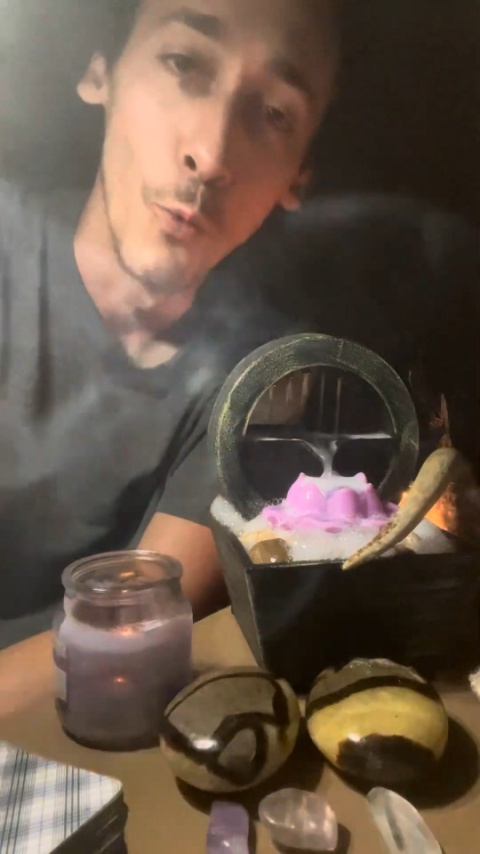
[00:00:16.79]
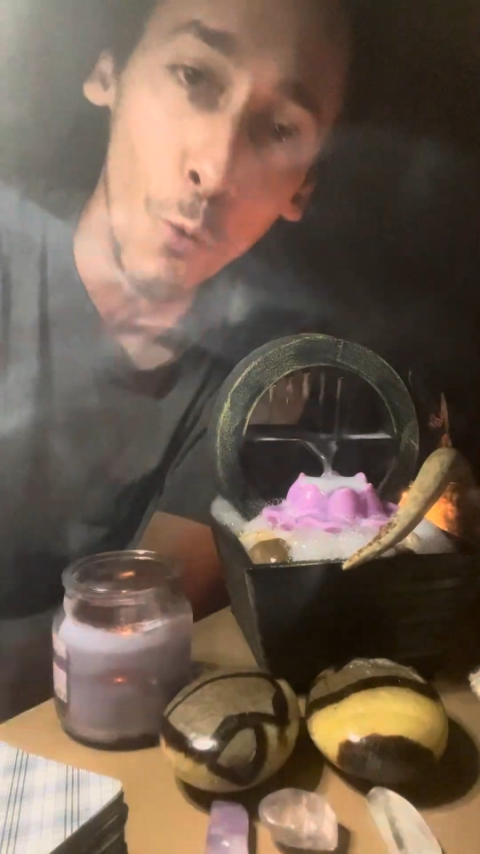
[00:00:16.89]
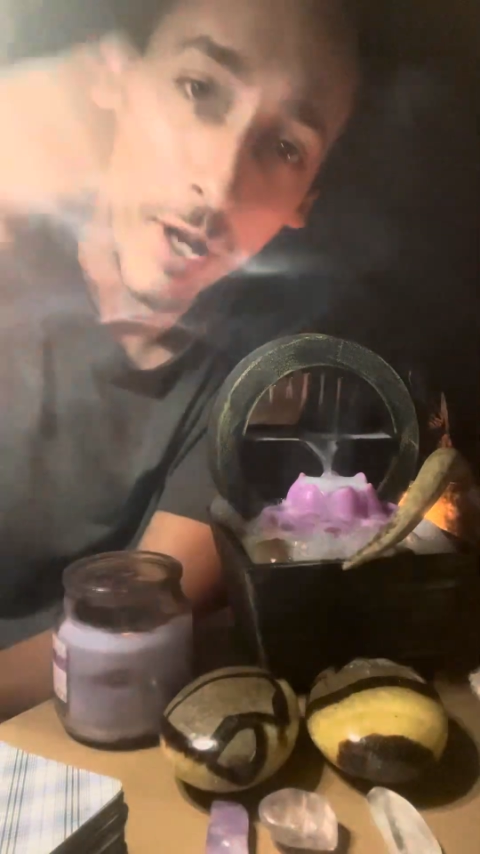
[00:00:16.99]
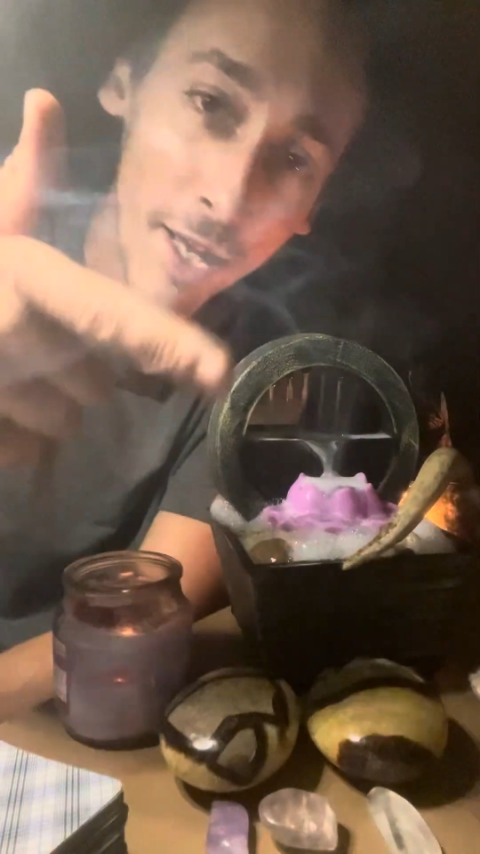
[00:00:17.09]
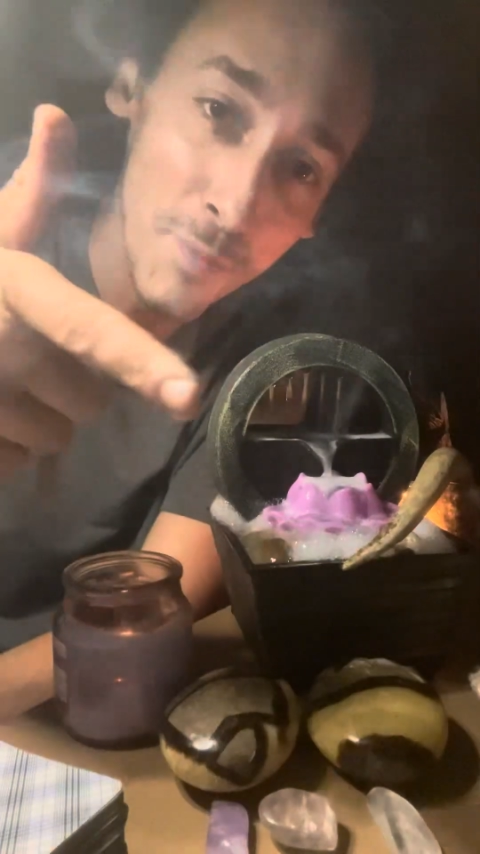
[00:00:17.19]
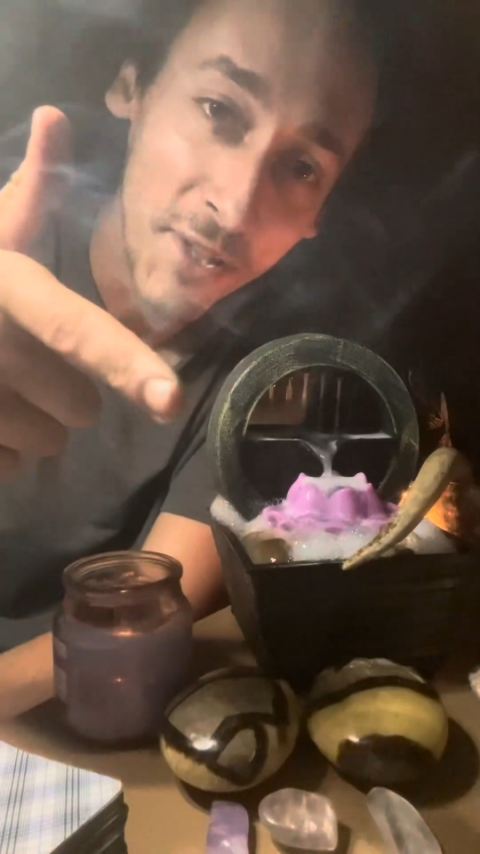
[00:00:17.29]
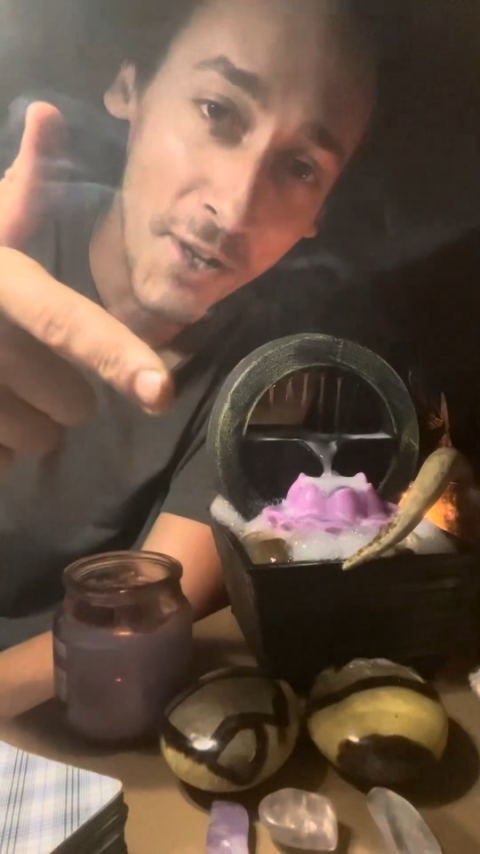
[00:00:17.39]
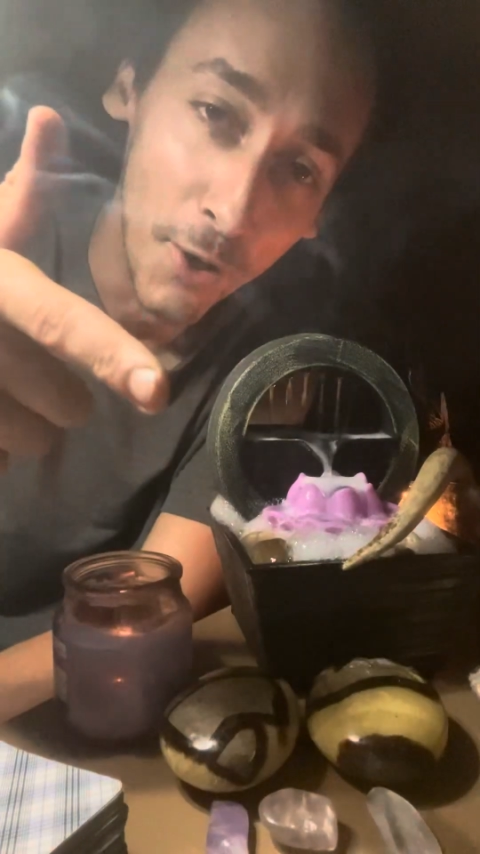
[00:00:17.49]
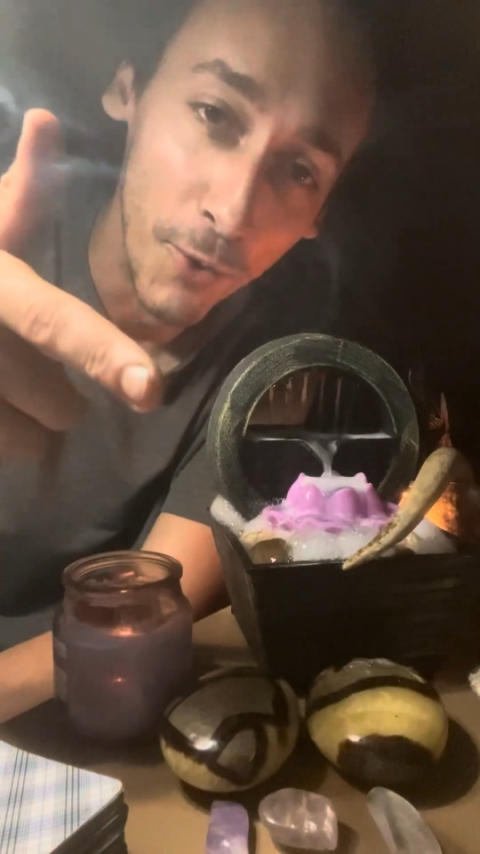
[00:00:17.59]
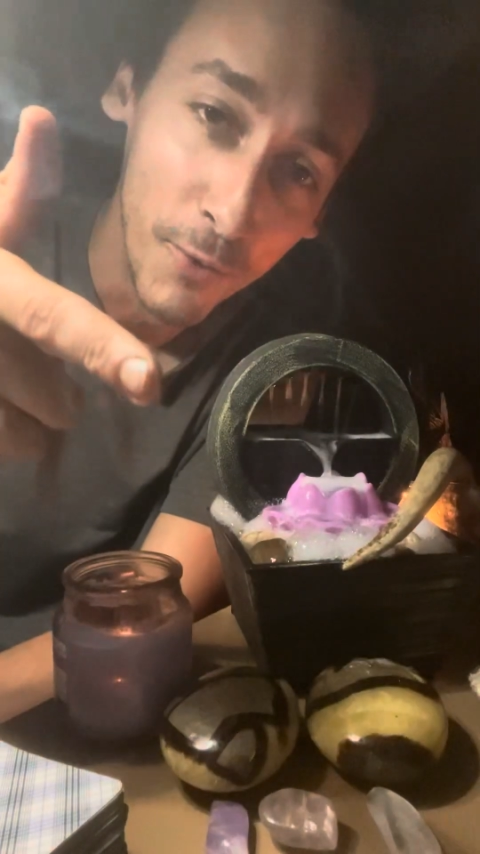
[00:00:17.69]
what up
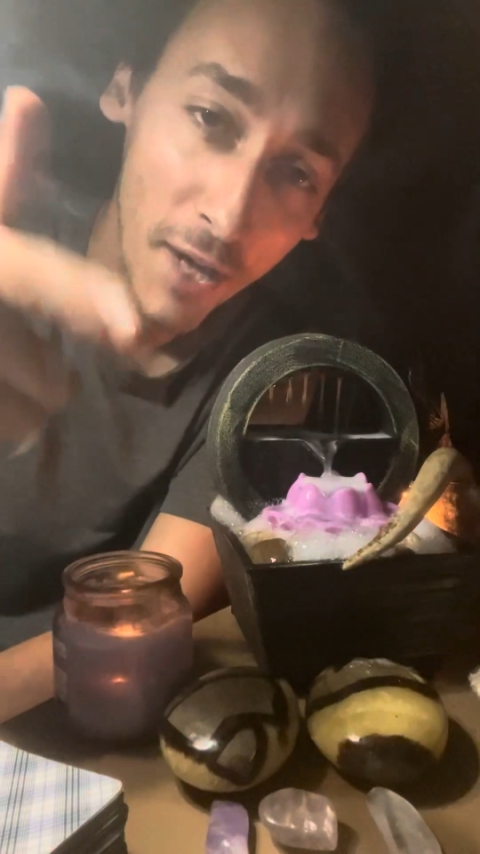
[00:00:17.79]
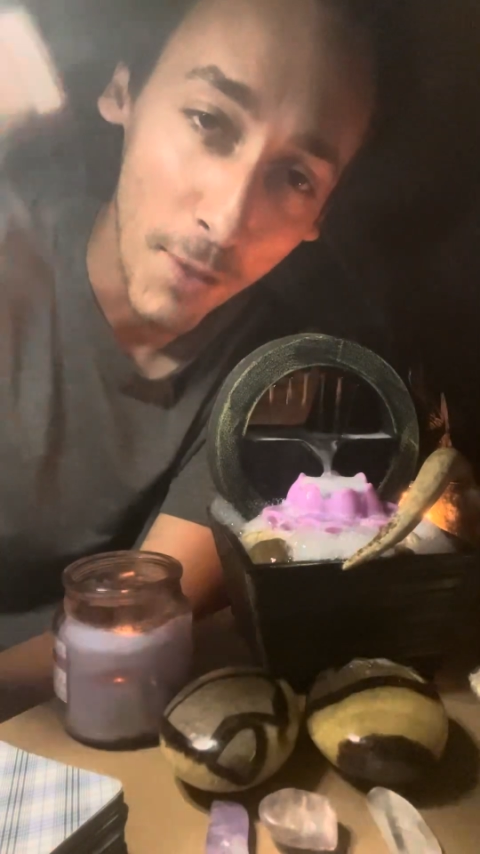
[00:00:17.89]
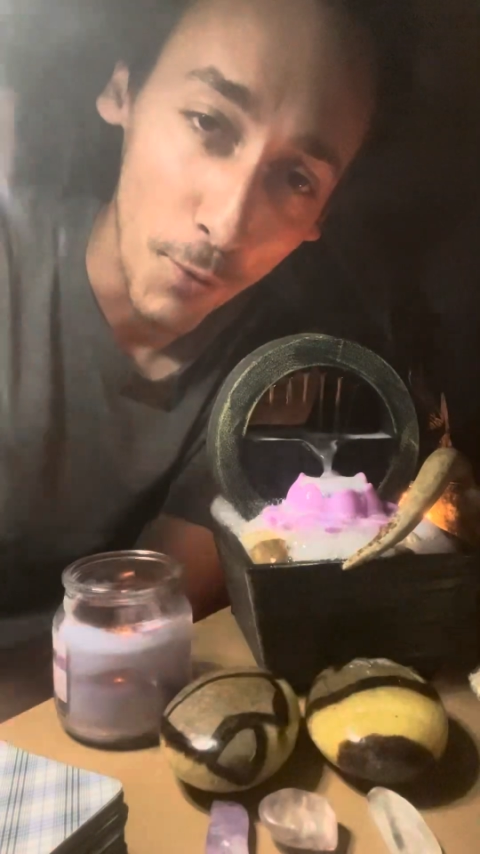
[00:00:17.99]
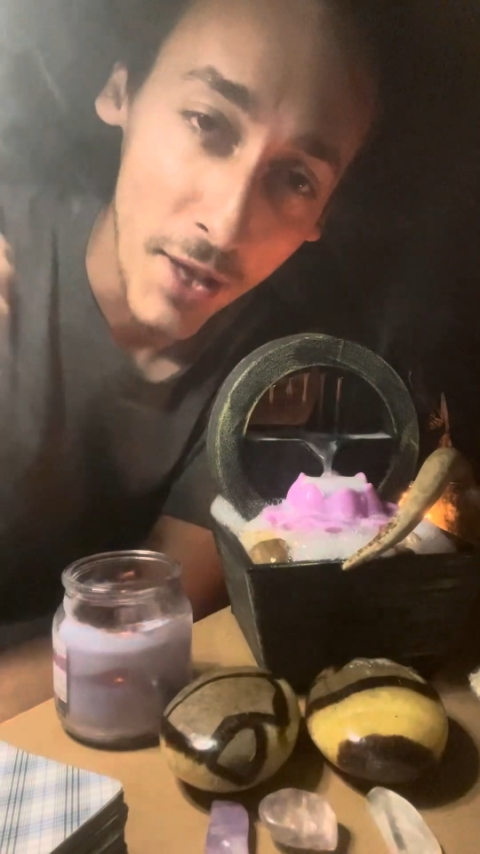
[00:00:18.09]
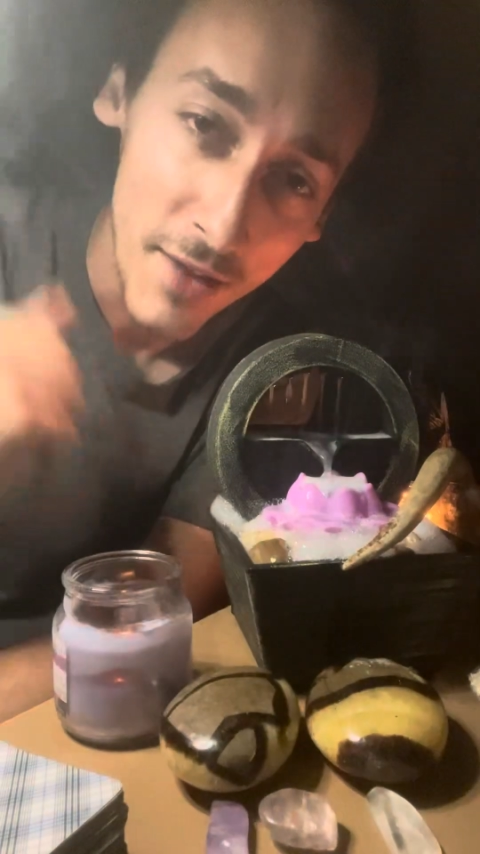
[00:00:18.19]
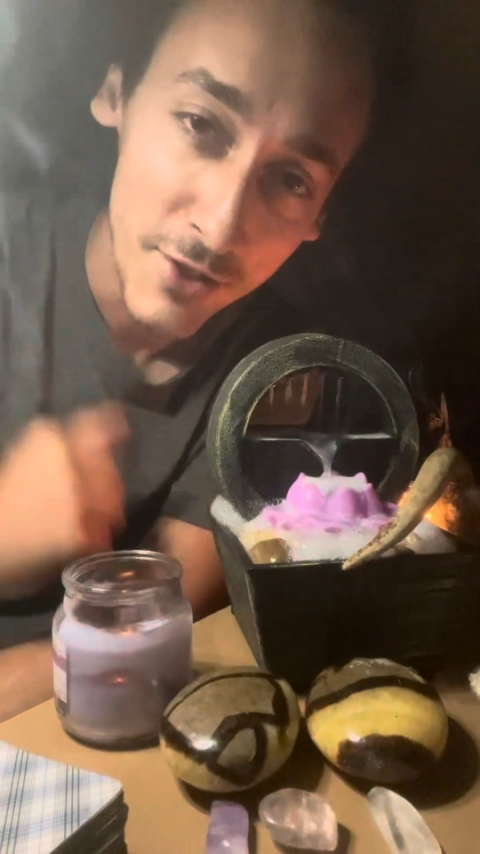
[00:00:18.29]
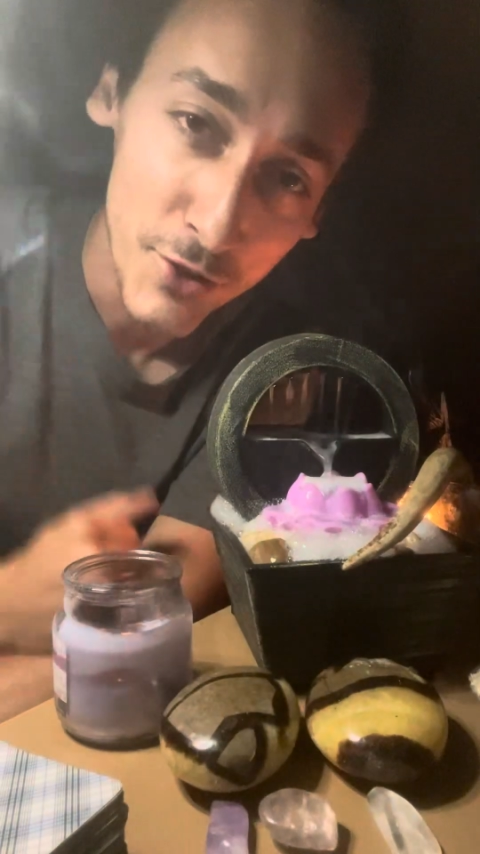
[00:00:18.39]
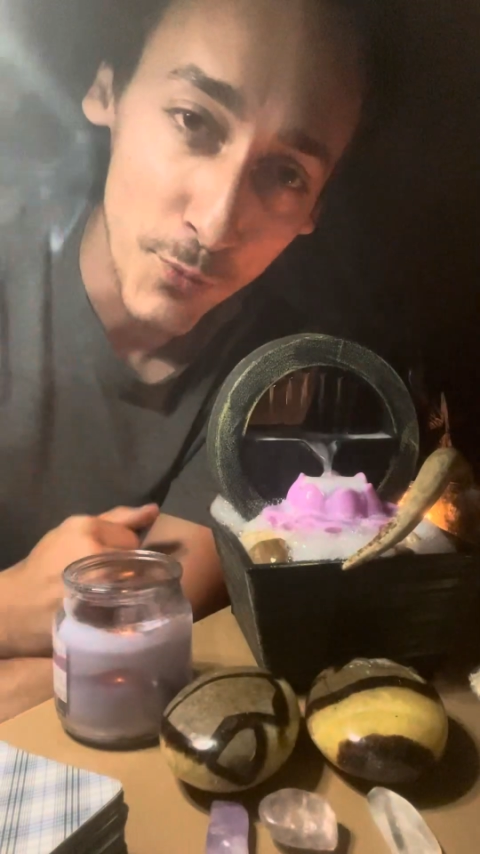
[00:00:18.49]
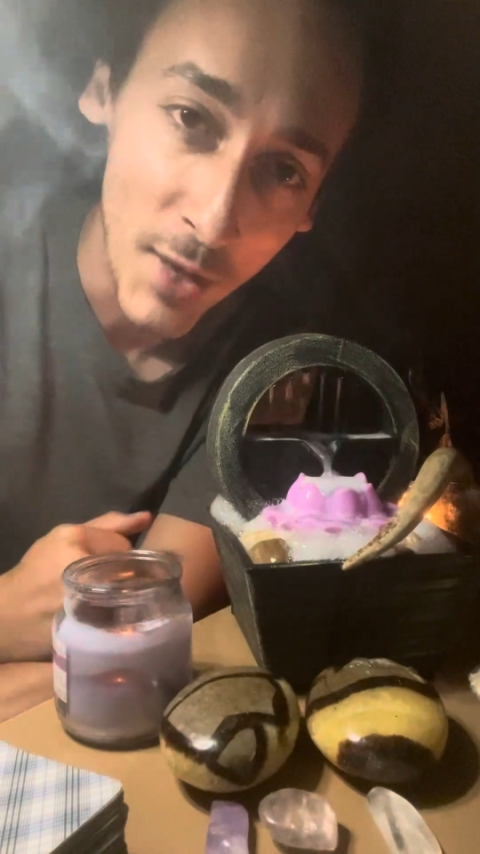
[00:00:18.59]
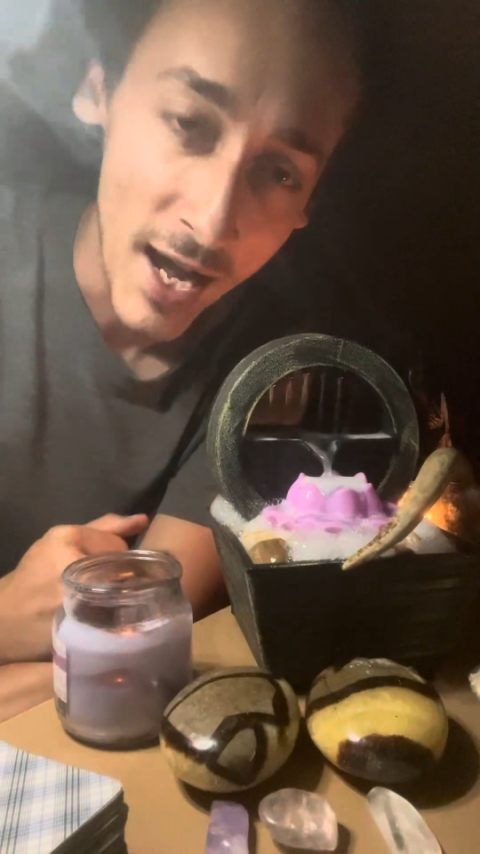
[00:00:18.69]
though? I'm glad that you're
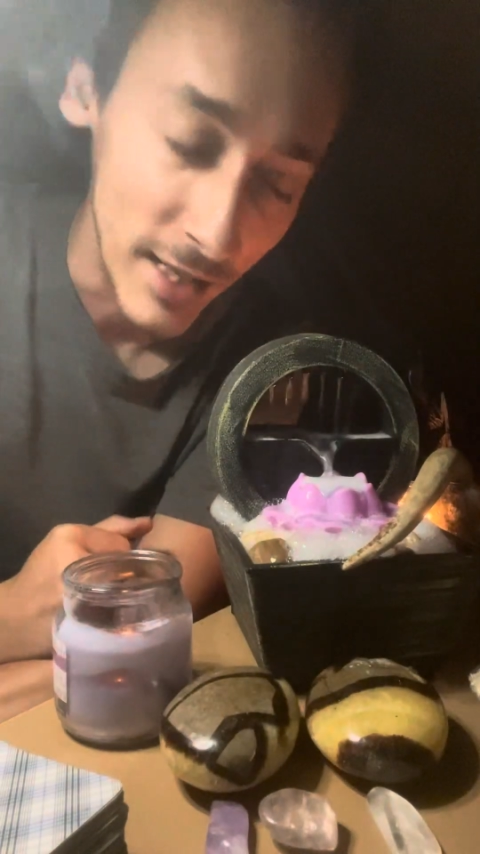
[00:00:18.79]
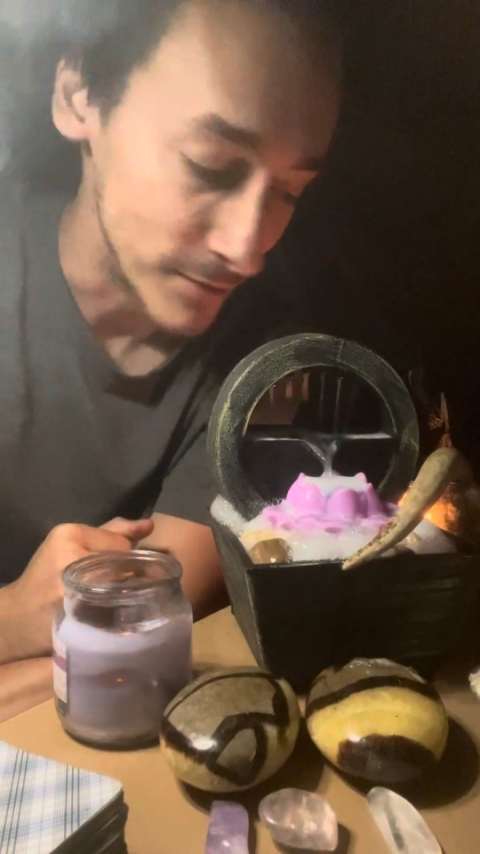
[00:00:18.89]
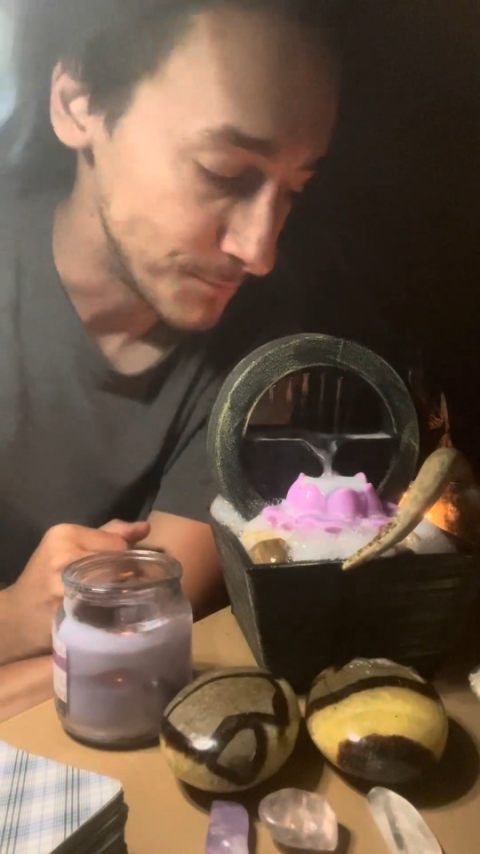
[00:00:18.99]
back.